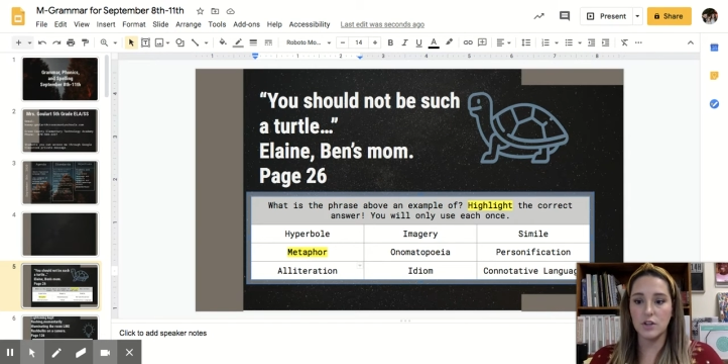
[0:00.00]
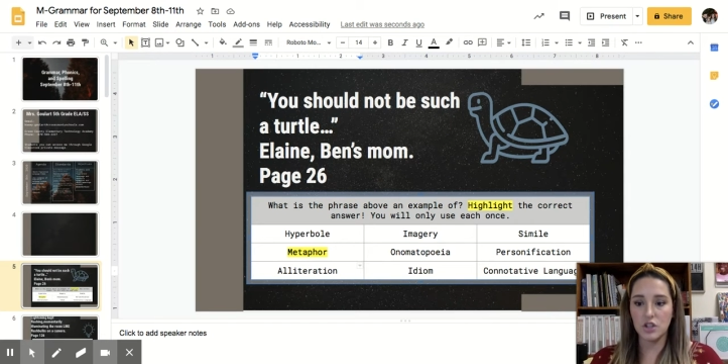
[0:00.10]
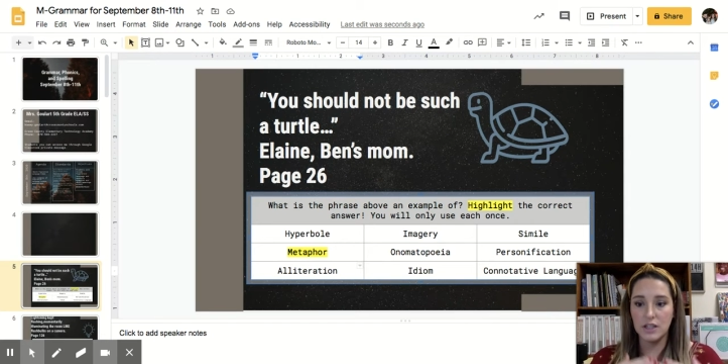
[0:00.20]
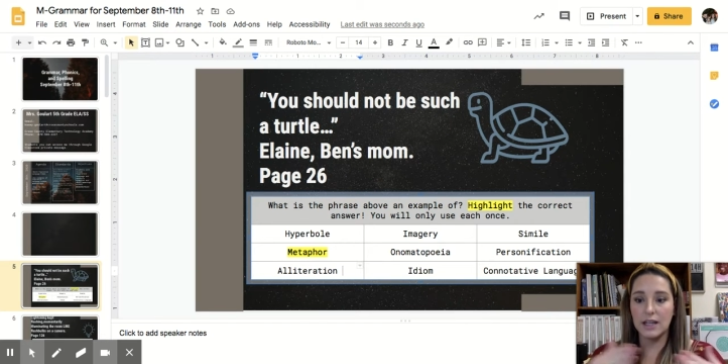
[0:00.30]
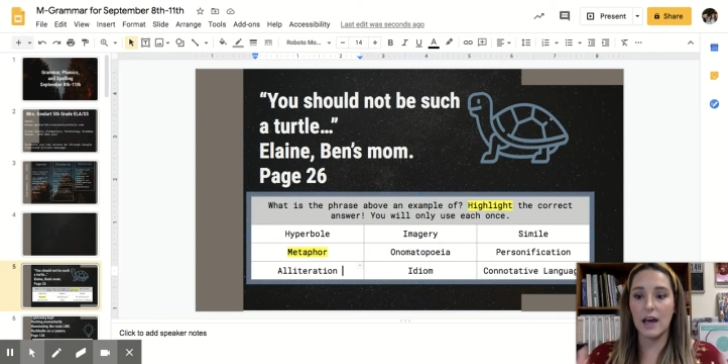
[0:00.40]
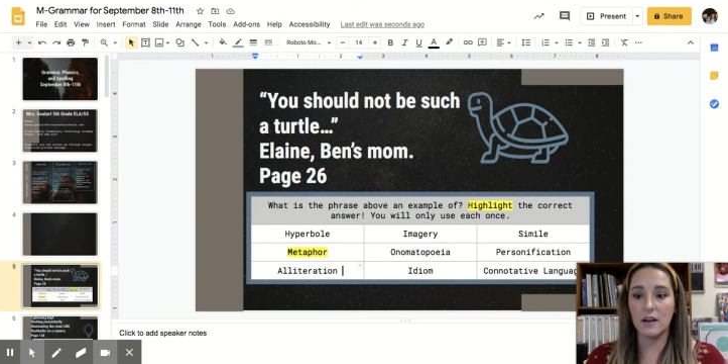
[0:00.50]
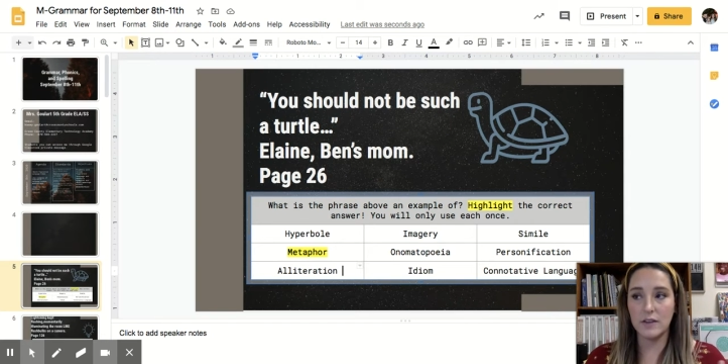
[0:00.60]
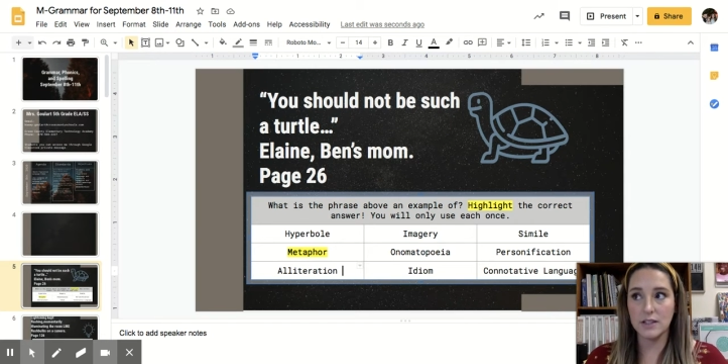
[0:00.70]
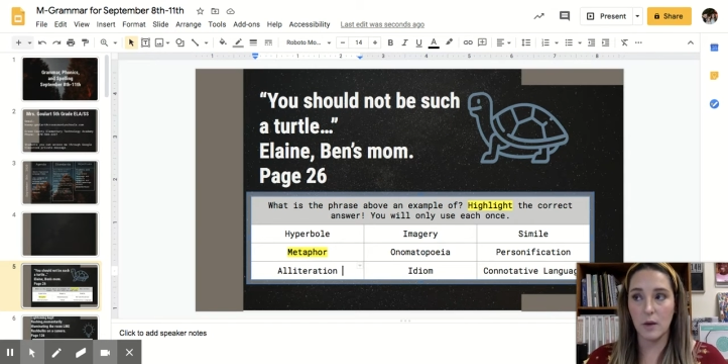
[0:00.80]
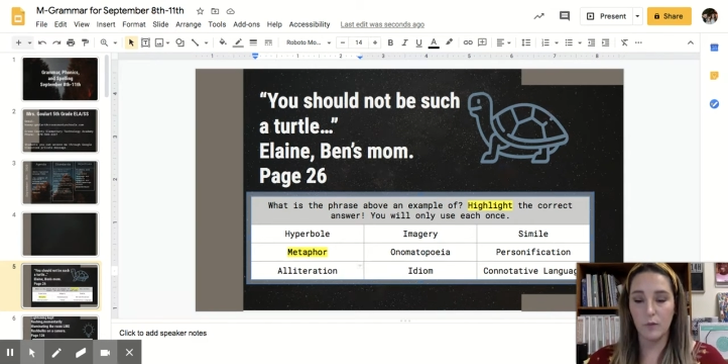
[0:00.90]
He should get out of
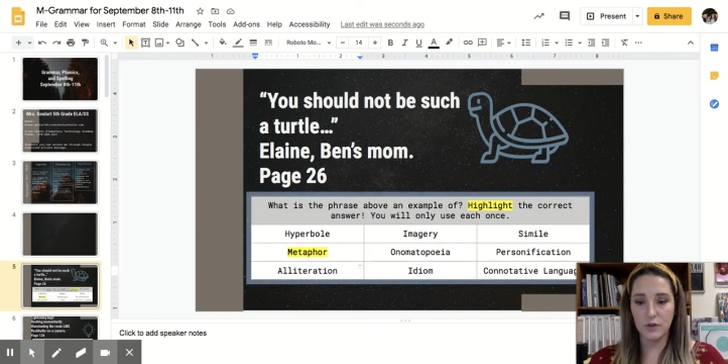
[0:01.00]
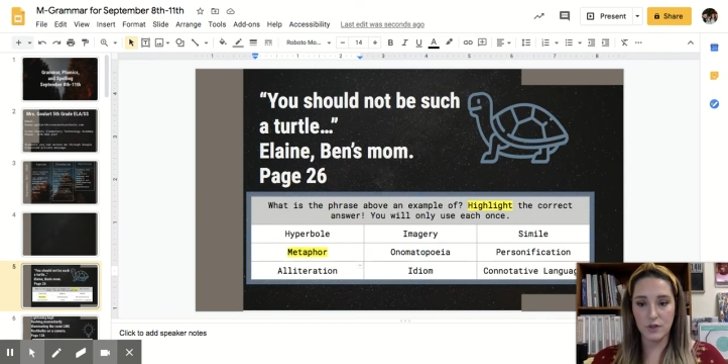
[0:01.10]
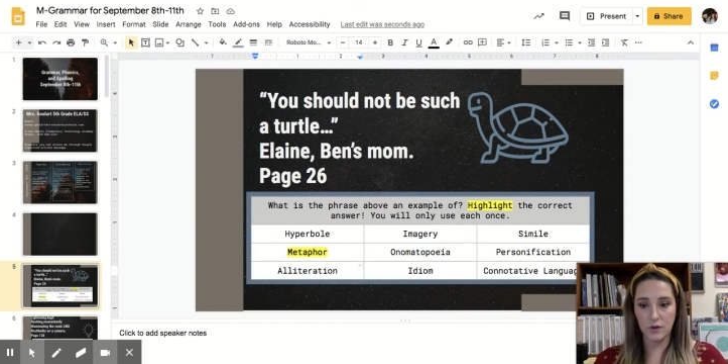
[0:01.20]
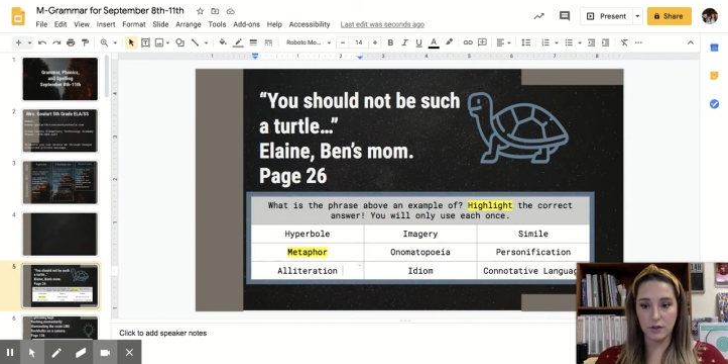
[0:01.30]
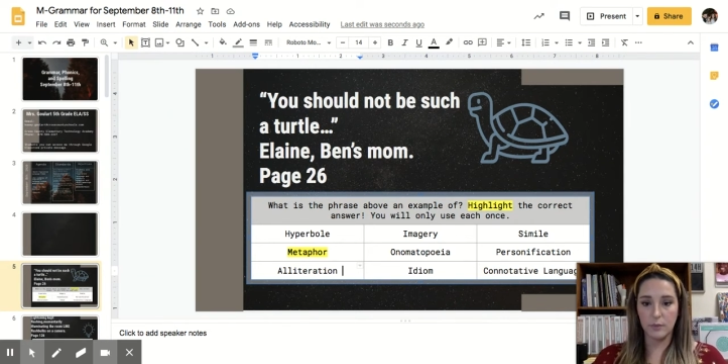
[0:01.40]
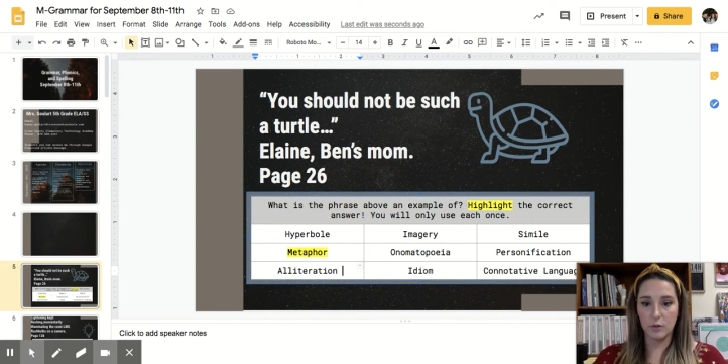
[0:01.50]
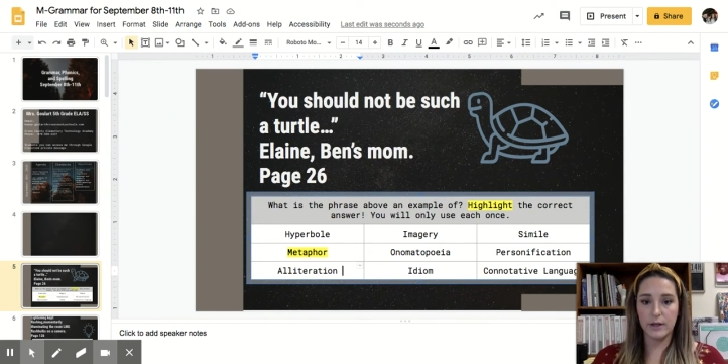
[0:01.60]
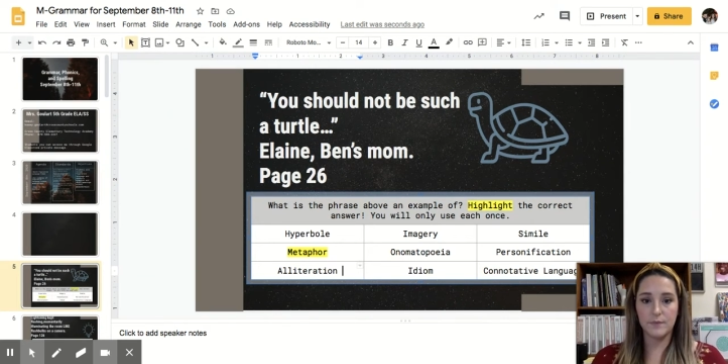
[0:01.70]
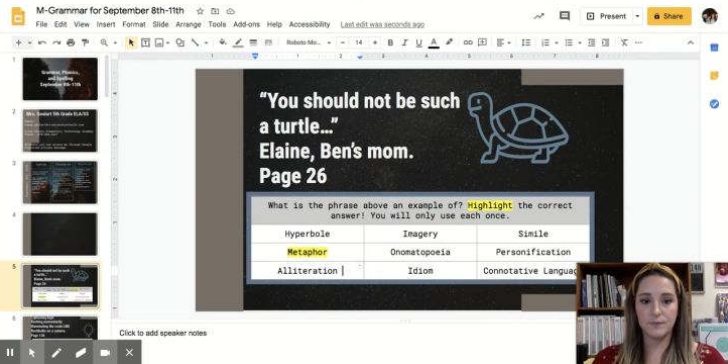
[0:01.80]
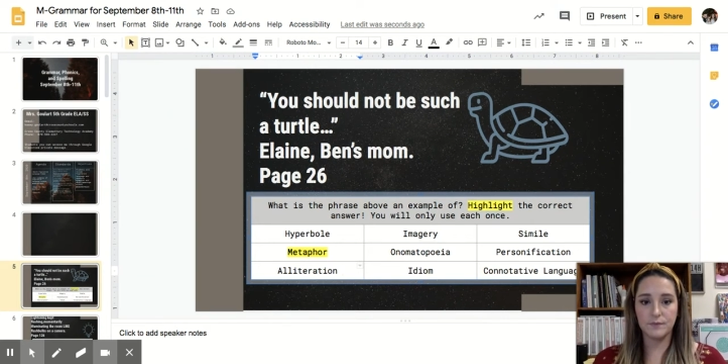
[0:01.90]
his comfort zone a little bit.